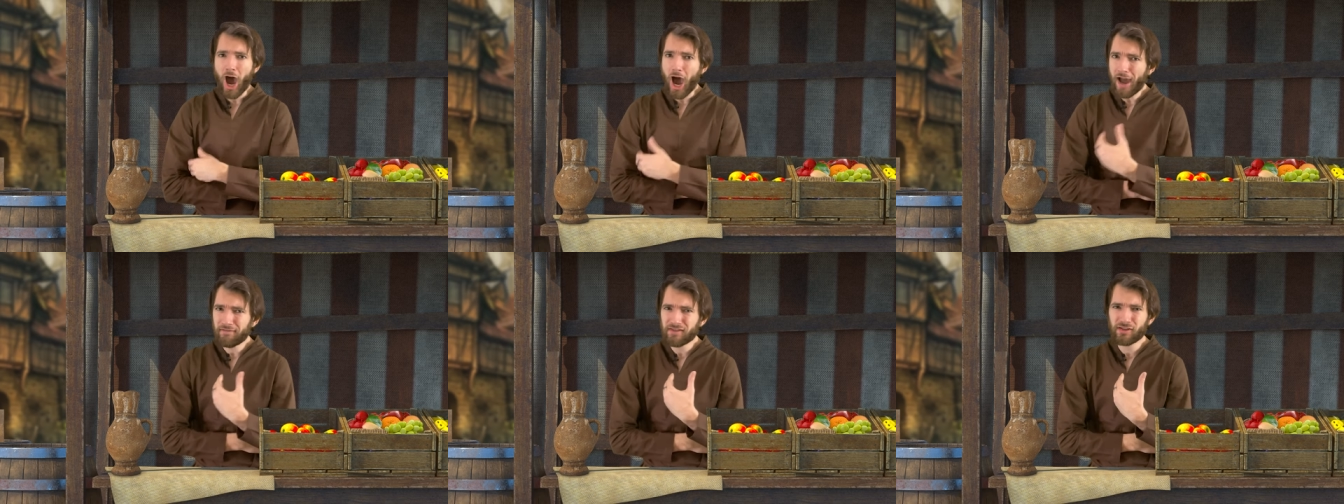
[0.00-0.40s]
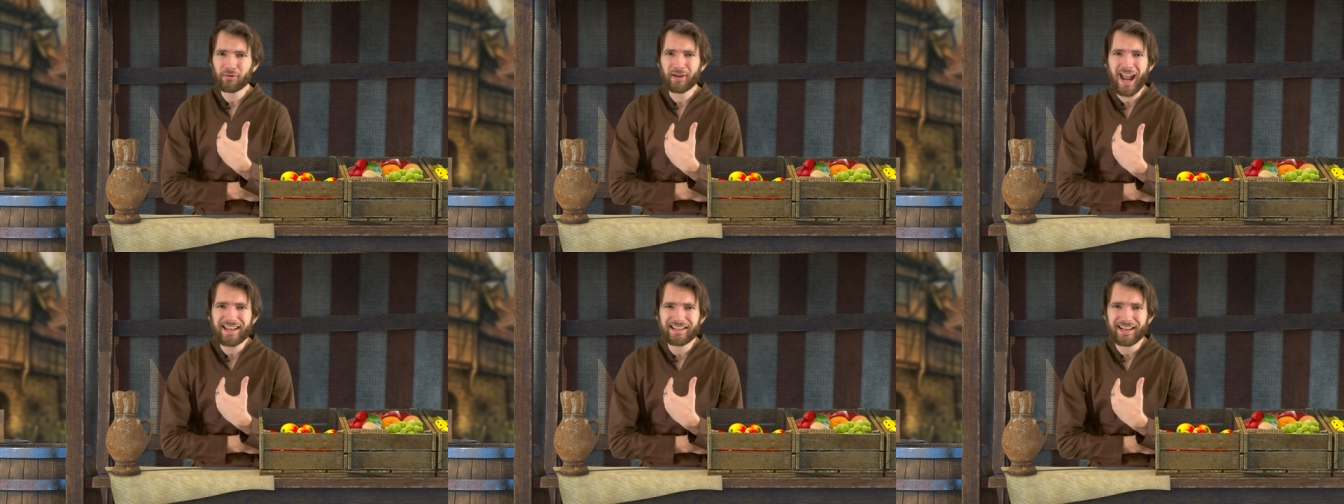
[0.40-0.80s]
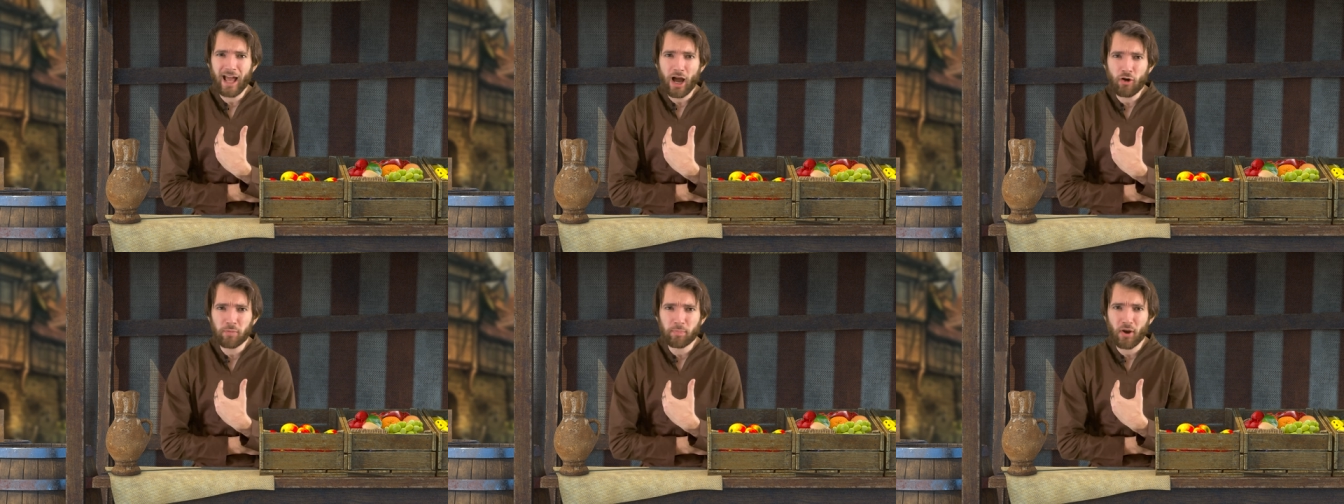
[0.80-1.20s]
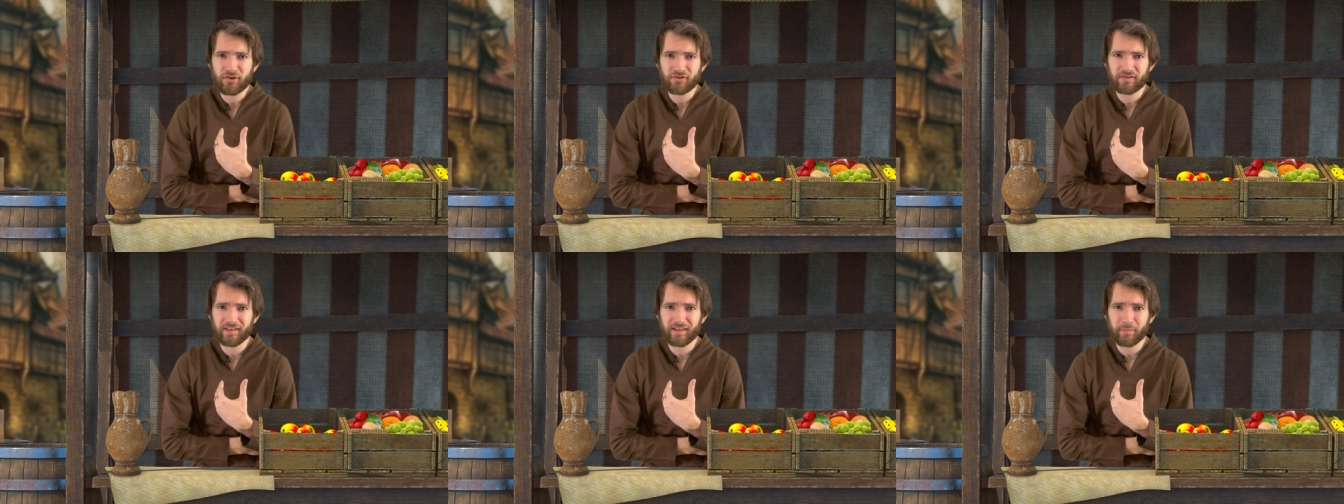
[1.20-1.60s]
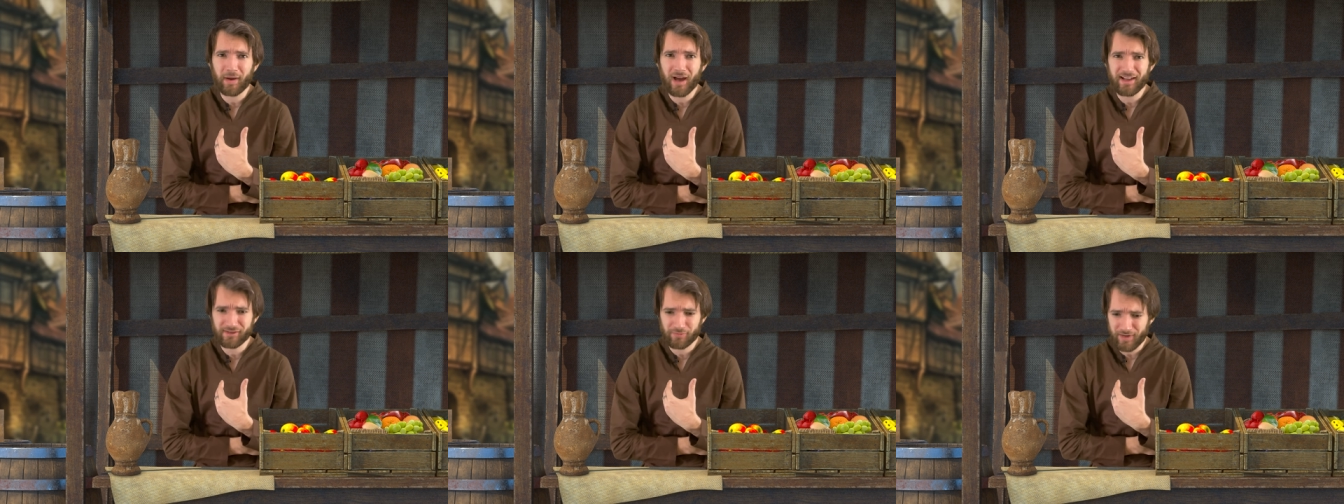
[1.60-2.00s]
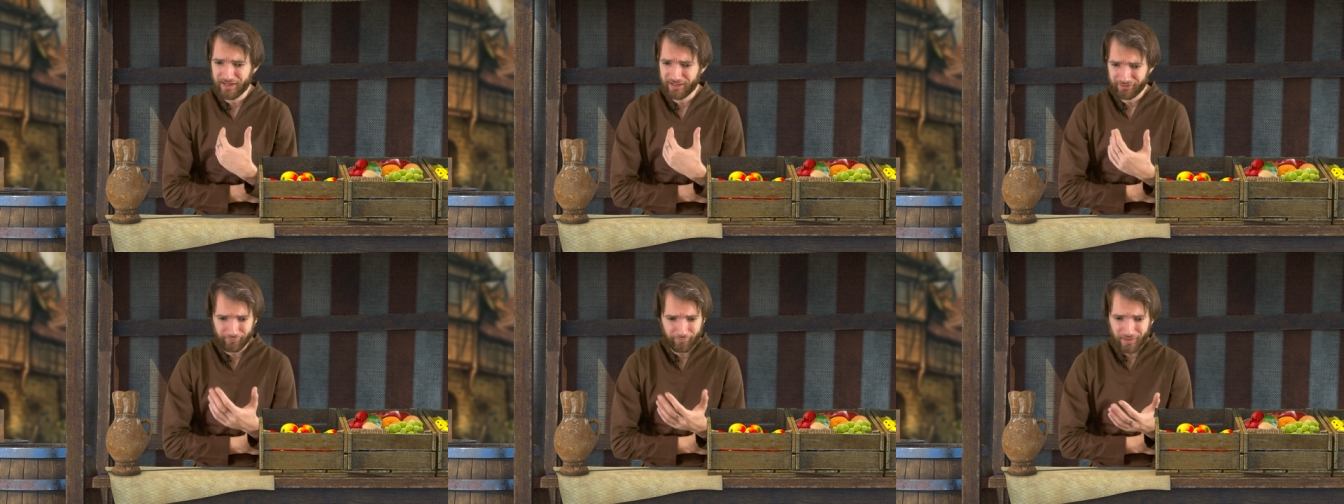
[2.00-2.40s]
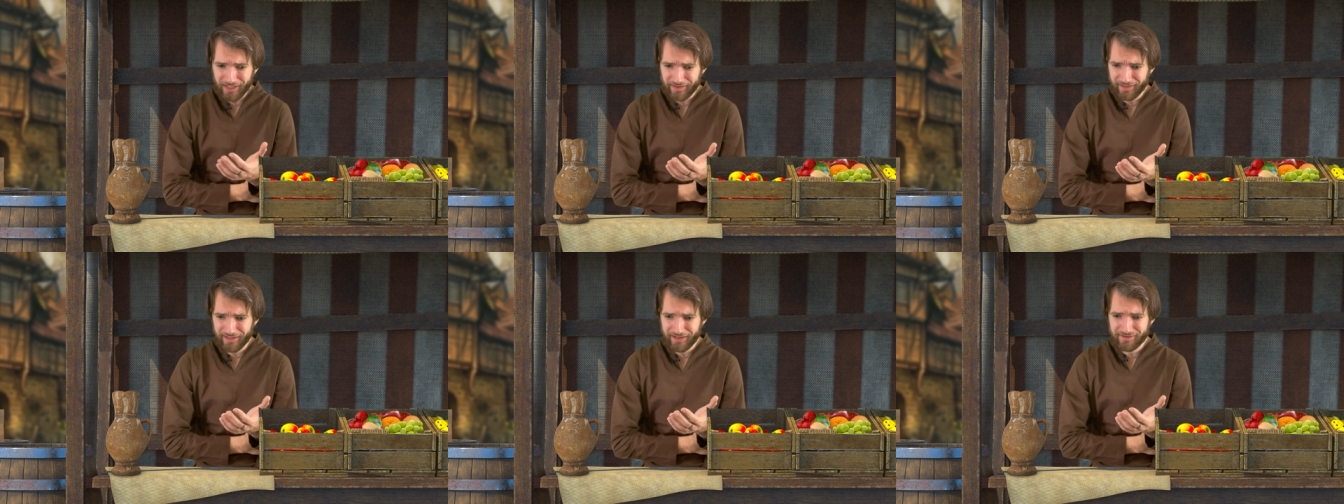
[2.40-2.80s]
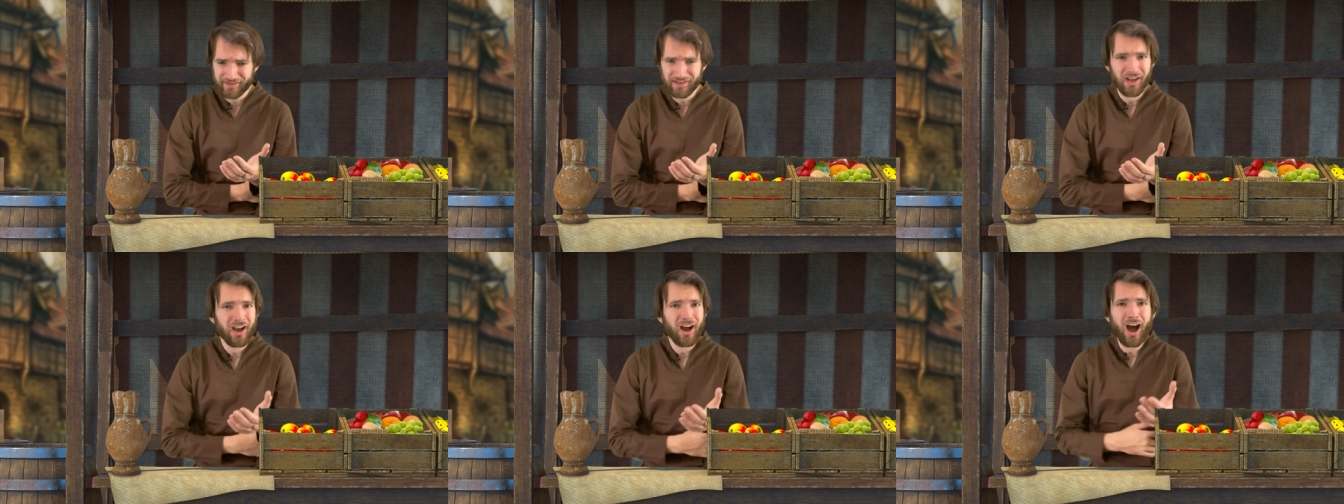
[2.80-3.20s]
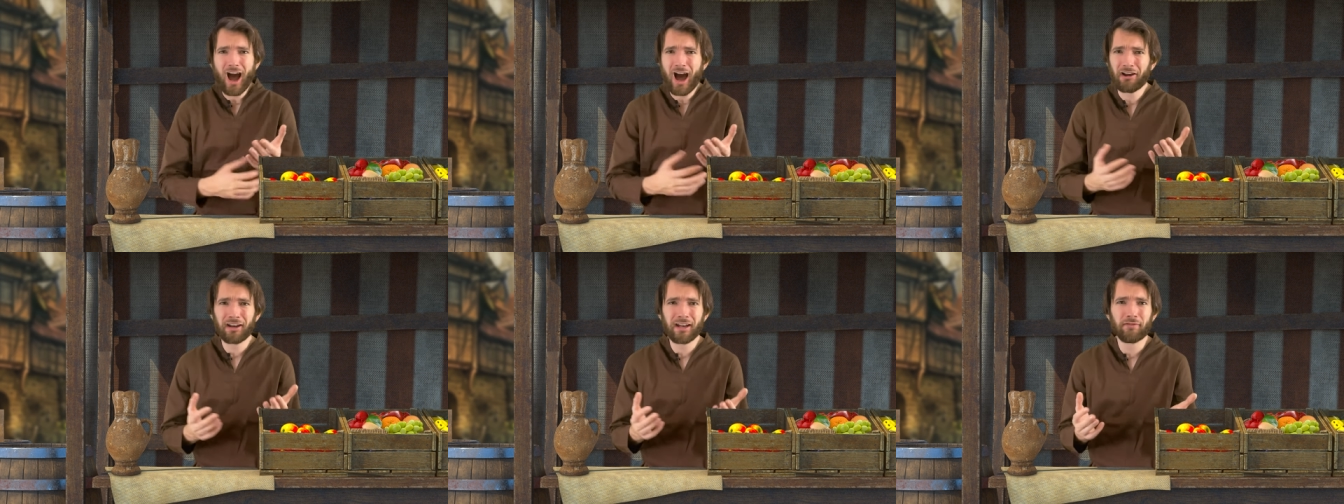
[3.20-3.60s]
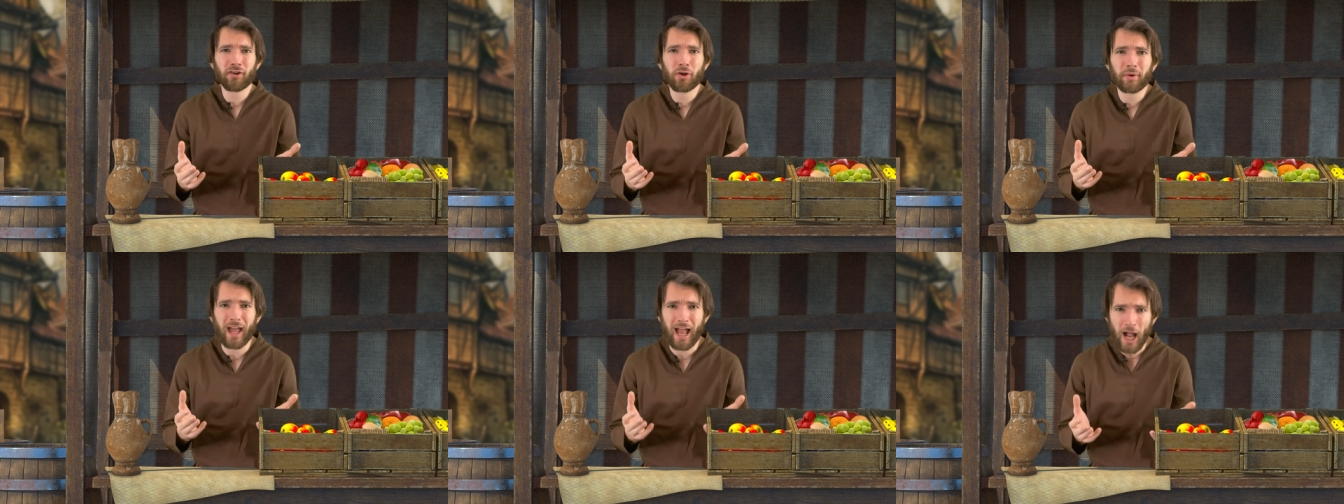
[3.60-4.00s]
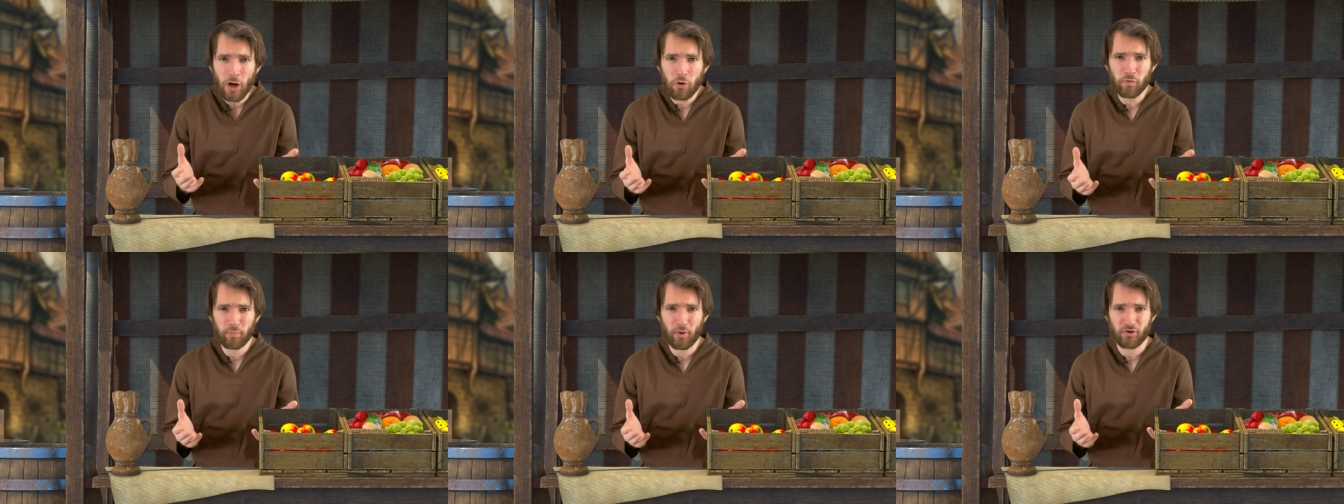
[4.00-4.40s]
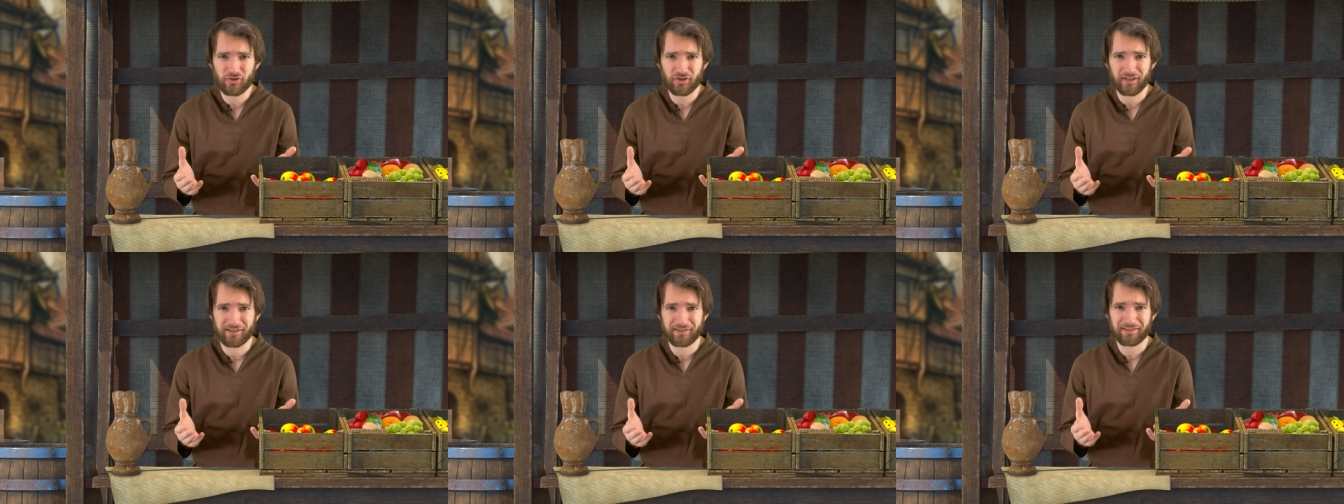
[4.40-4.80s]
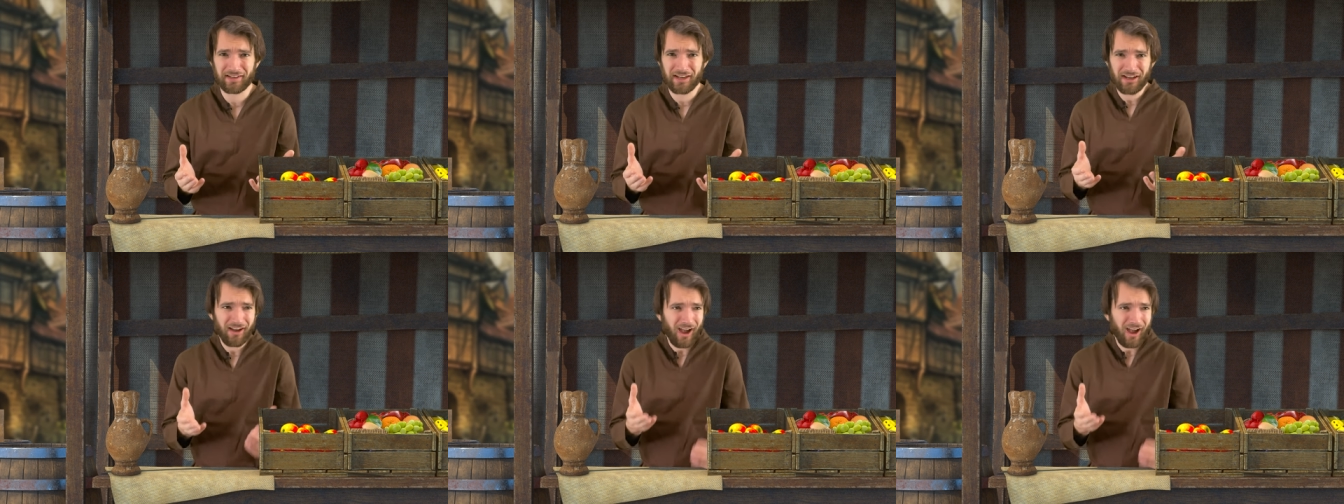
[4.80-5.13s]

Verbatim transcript: I've sold eighteen health potions in the past week and the funny thing is, I don't even know what a health potion is.